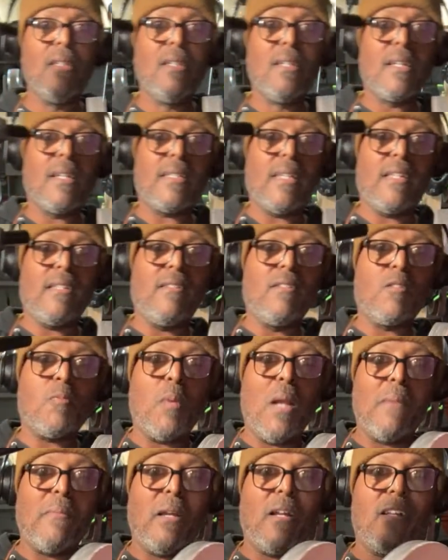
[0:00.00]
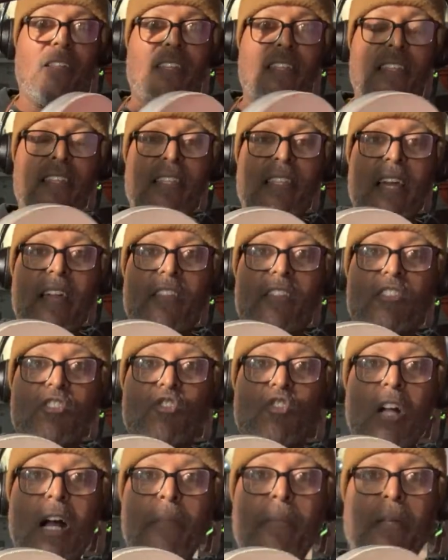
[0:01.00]
because I use primarily the leather
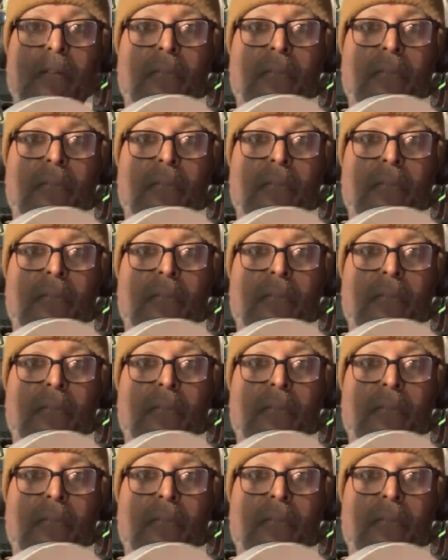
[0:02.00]
stropping